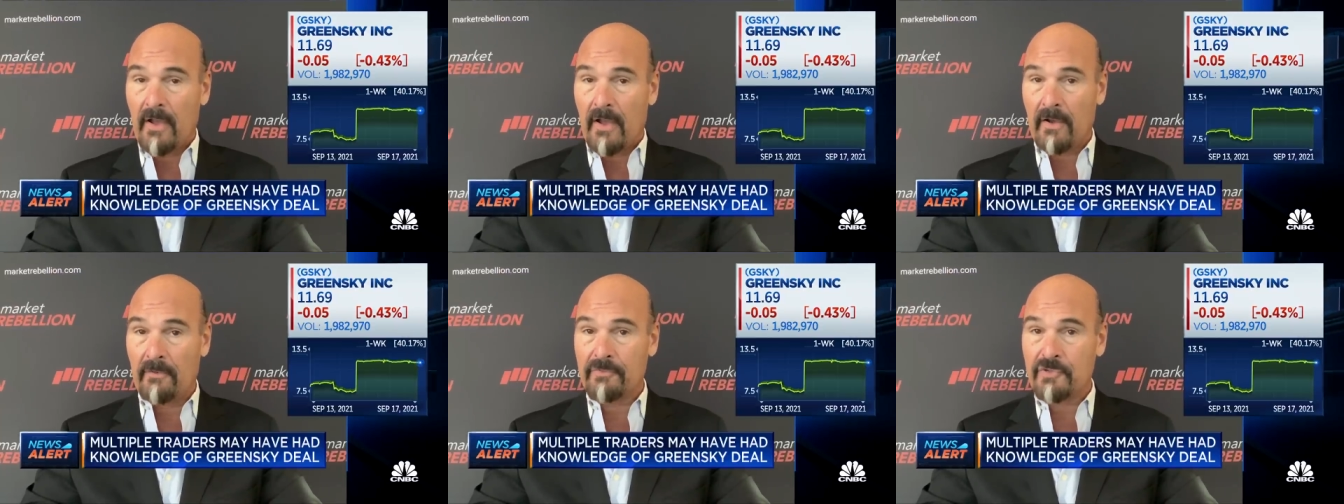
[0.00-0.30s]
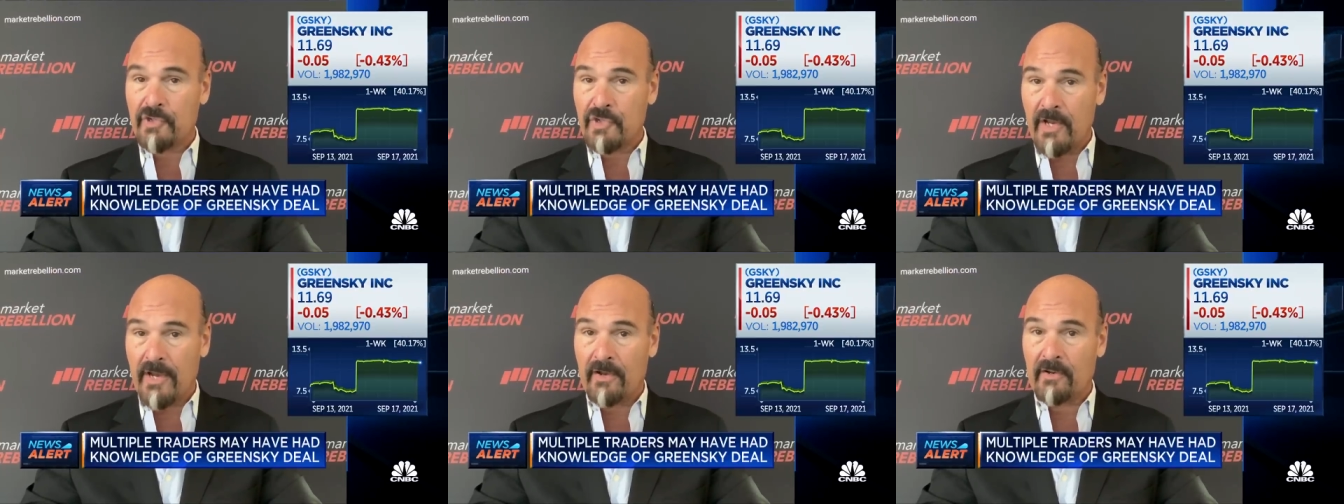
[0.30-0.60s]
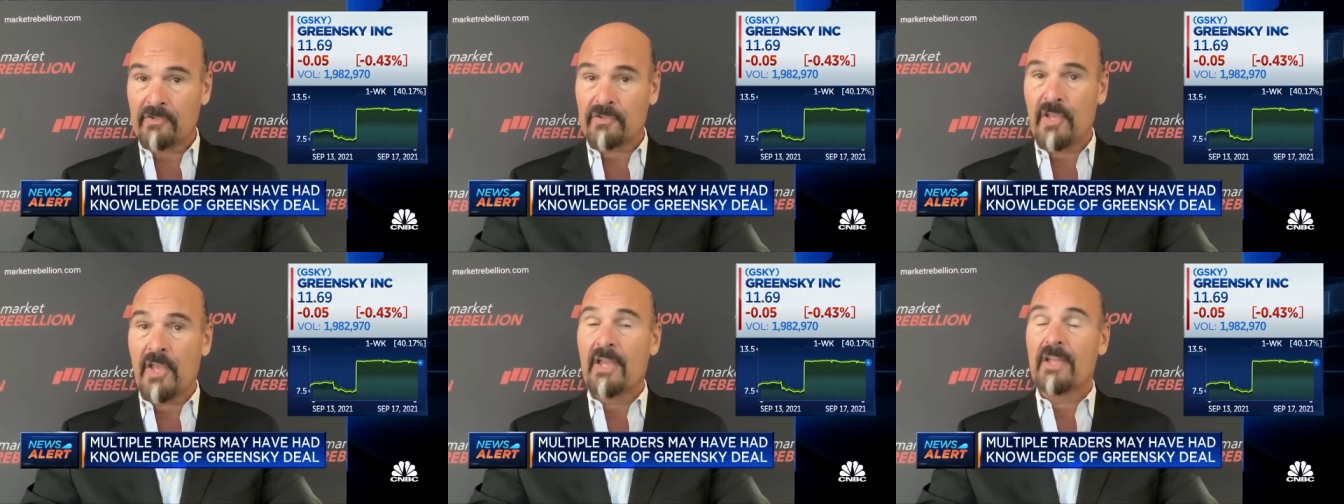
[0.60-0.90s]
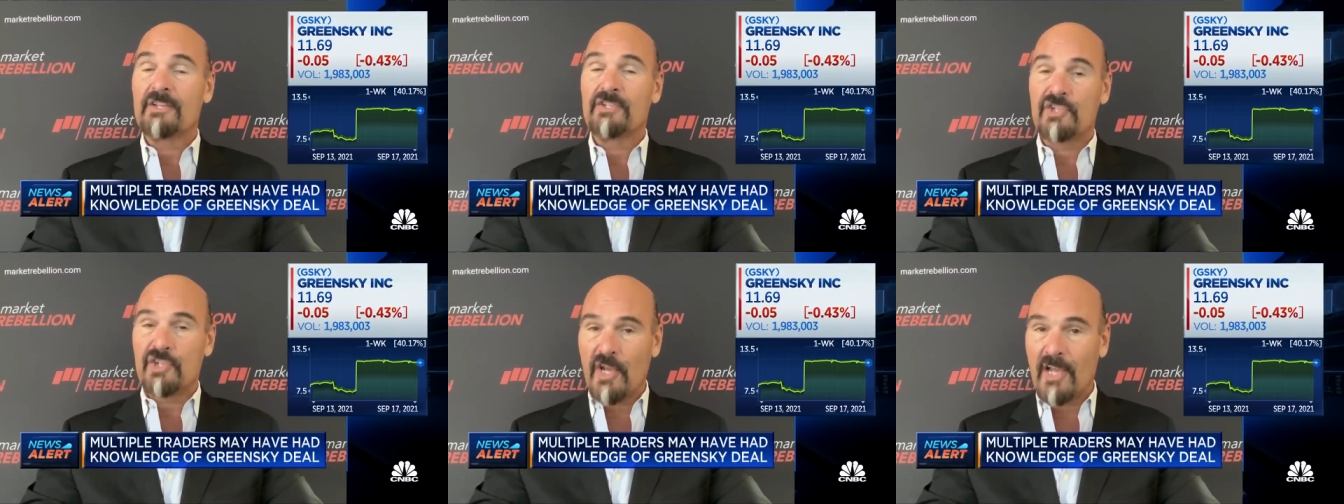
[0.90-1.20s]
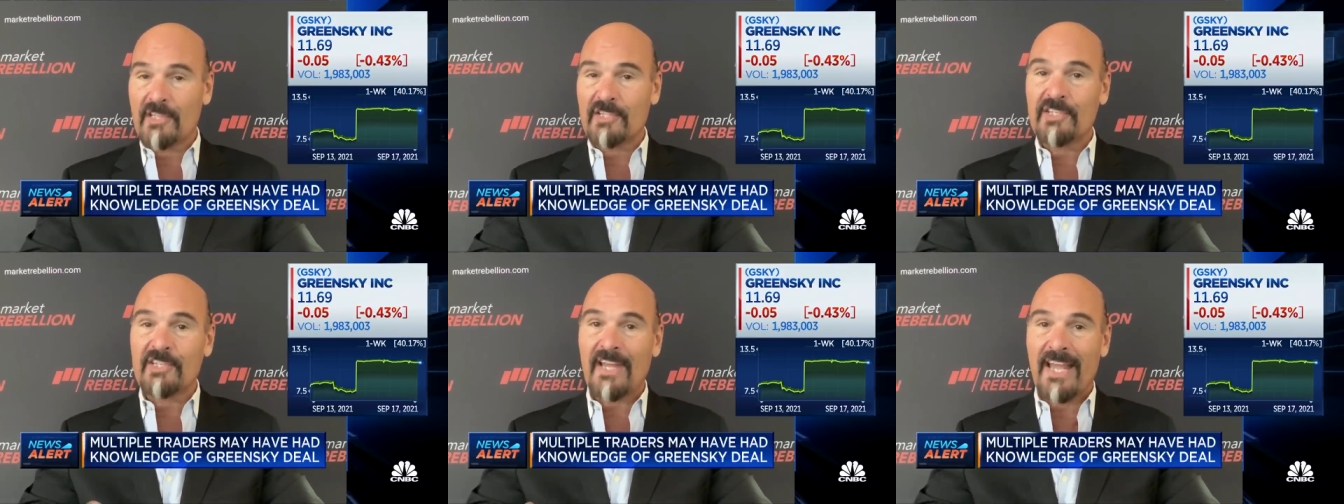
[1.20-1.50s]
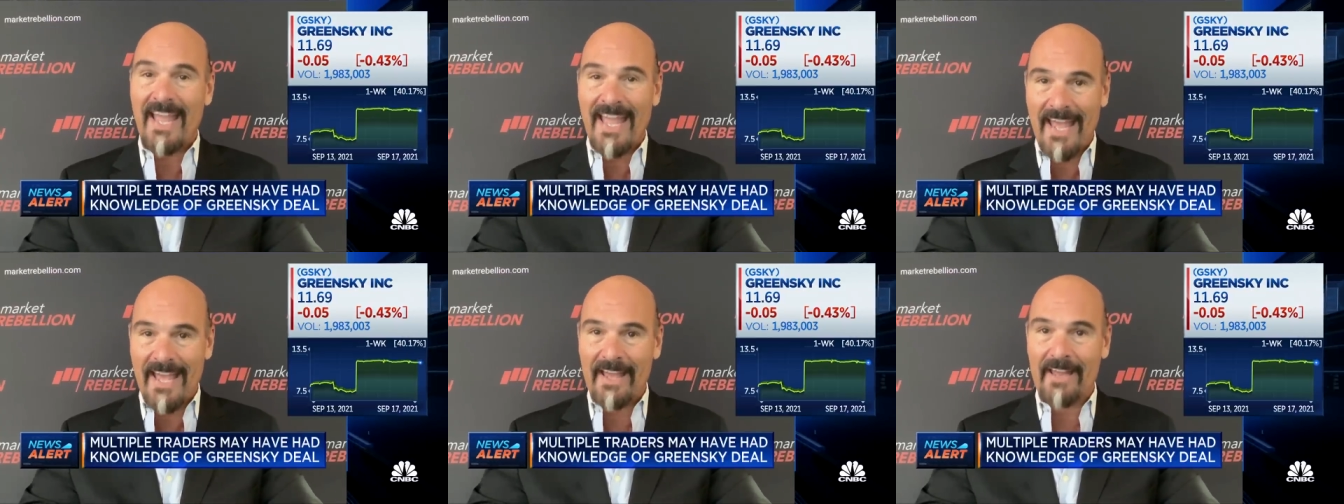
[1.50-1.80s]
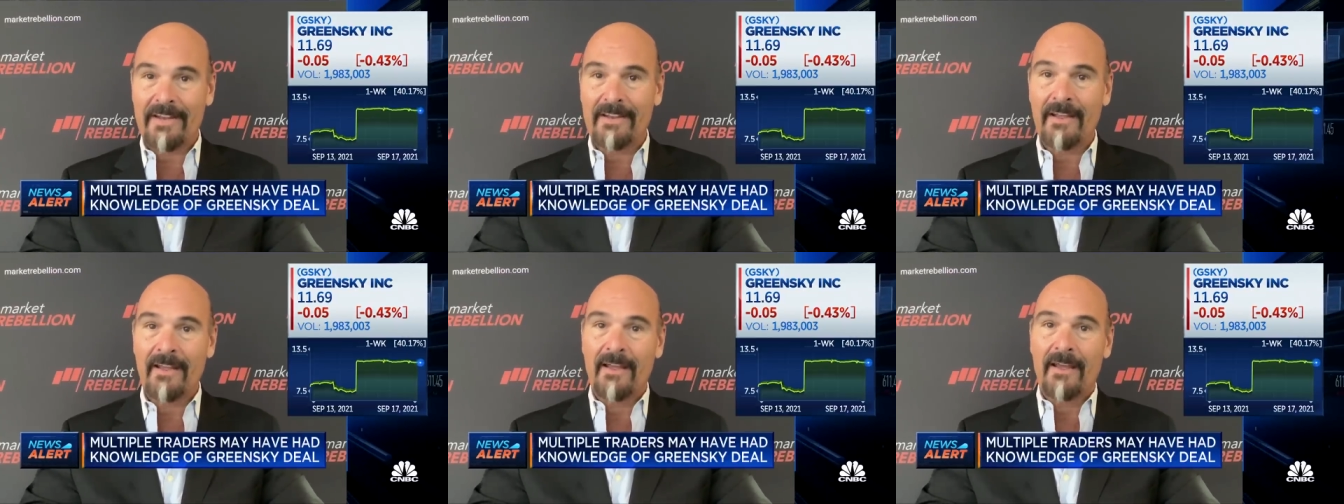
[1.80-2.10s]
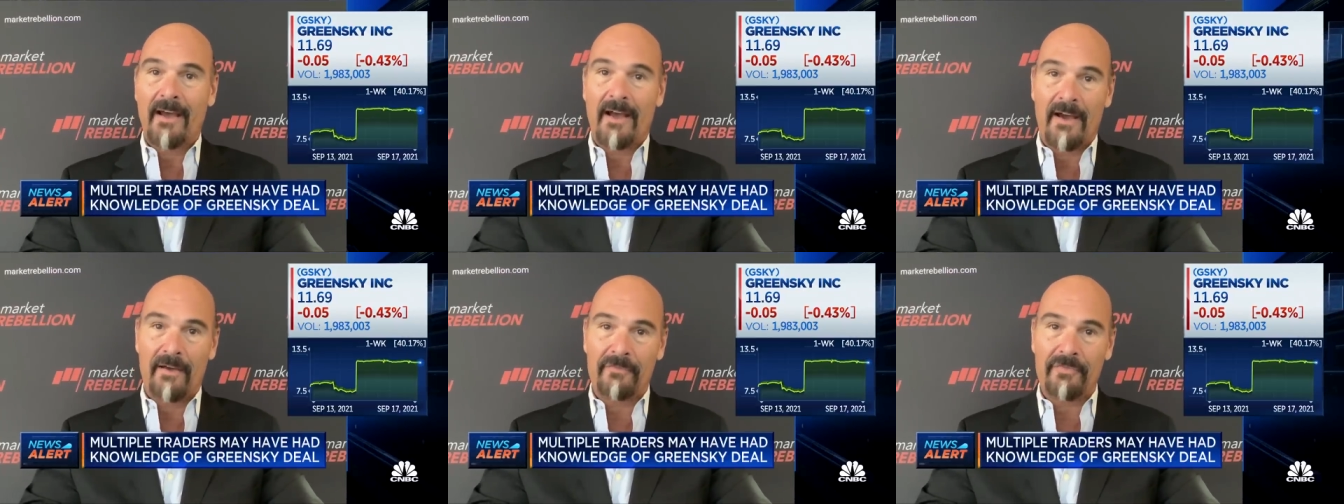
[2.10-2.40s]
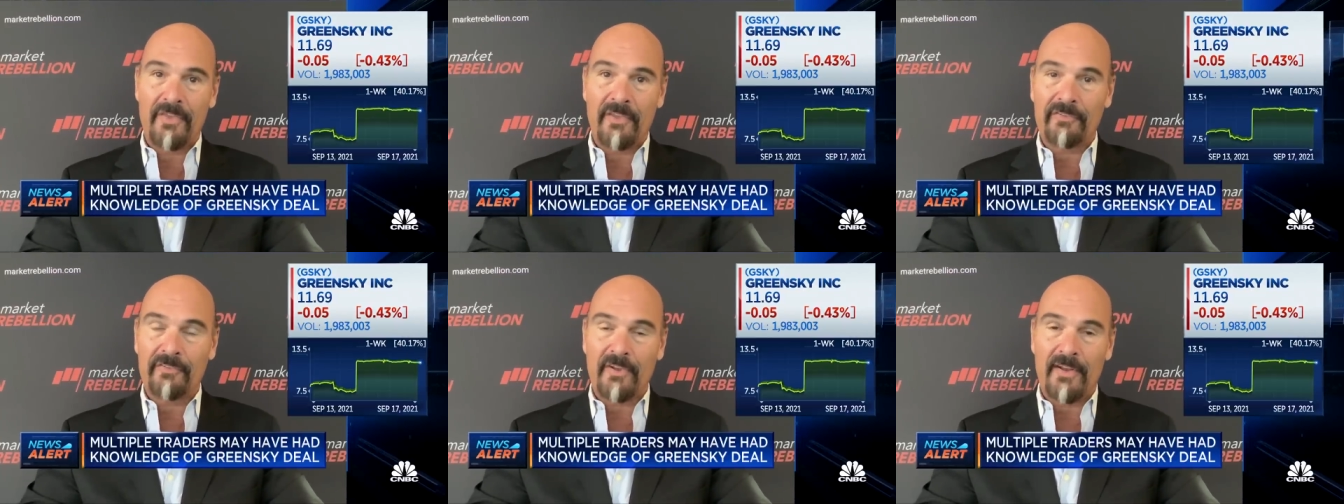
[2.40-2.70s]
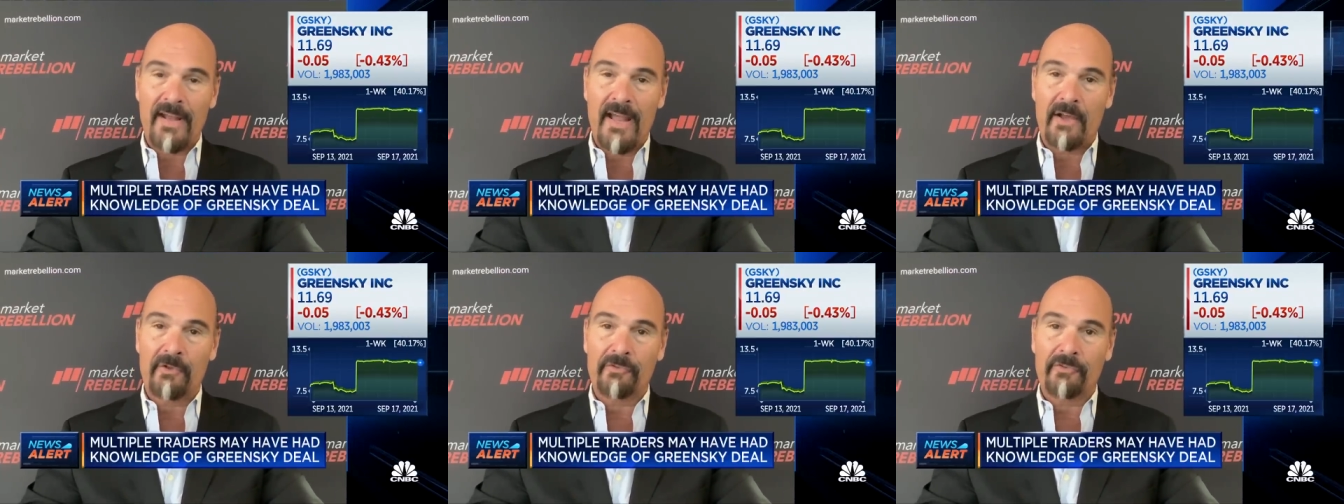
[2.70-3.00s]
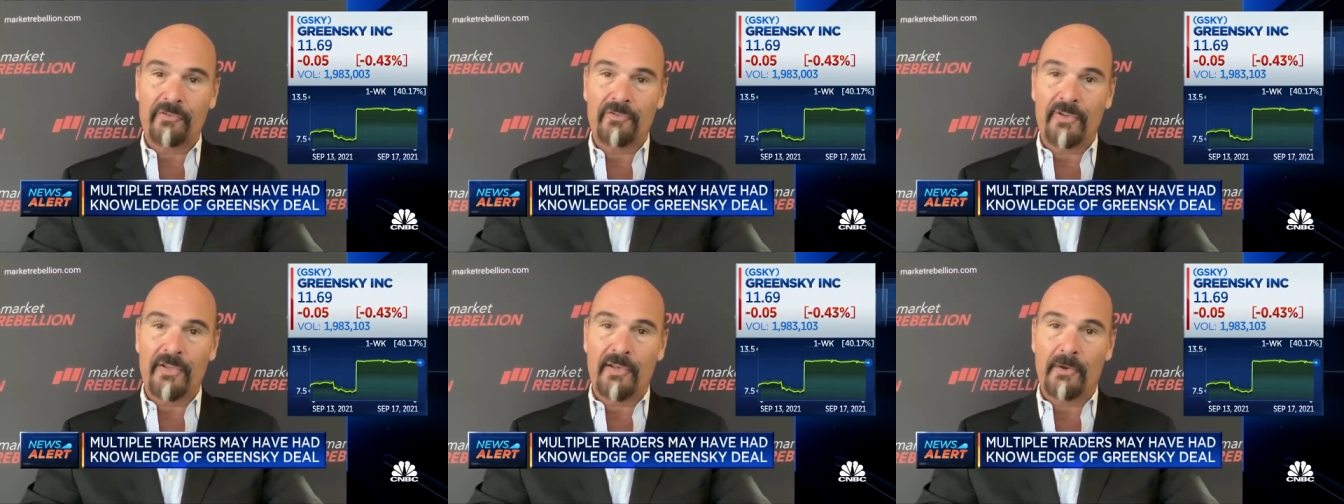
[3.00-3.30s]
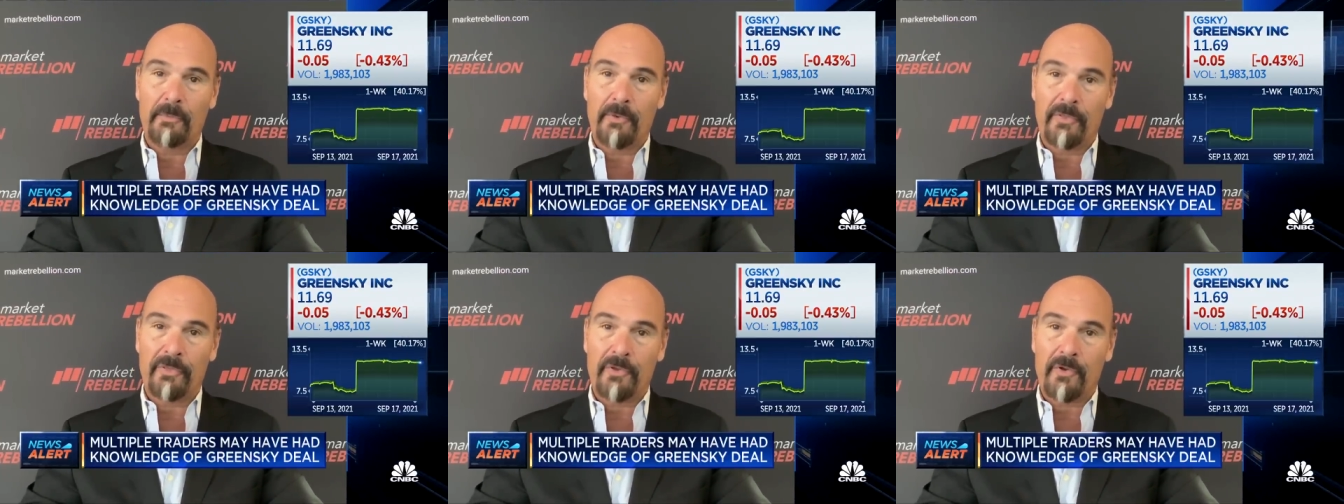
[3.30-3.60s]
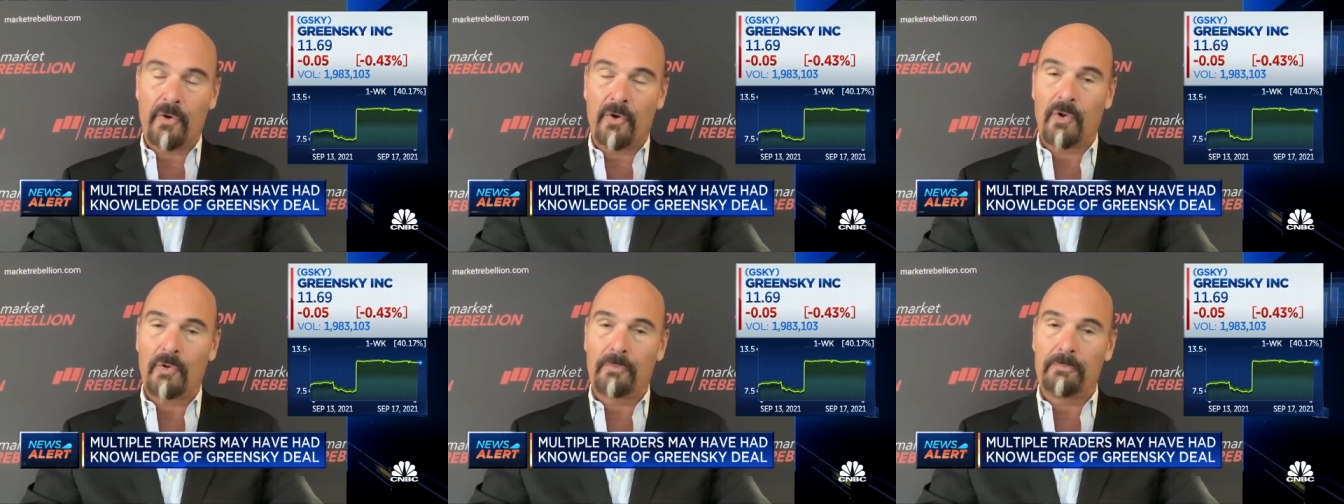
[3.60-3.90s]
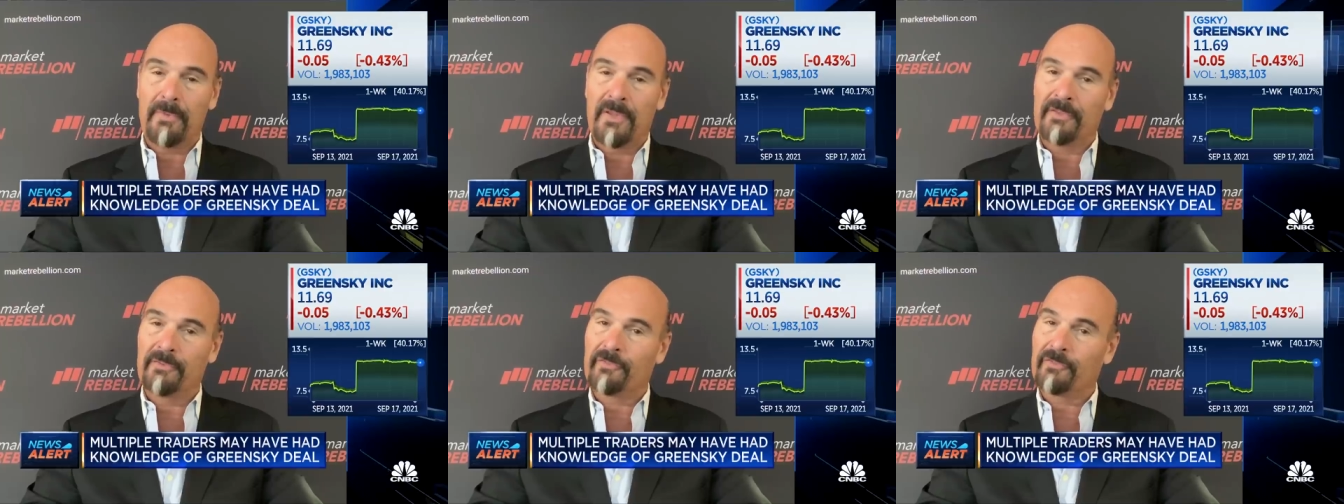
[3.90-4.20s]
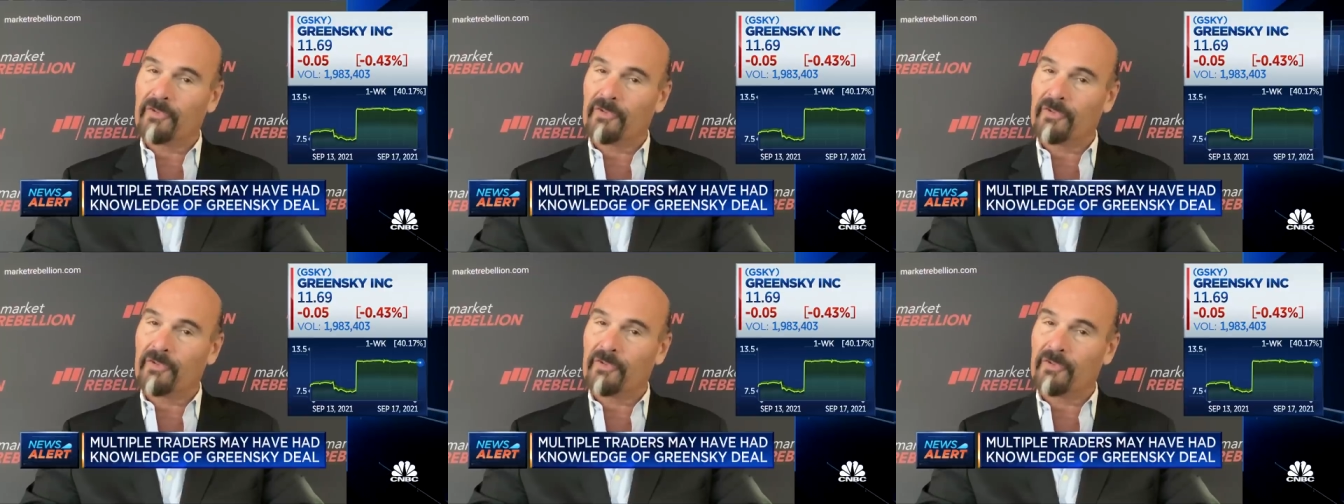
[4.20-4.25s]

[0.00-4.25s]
of shares just ahead of this announced deal with Goldman.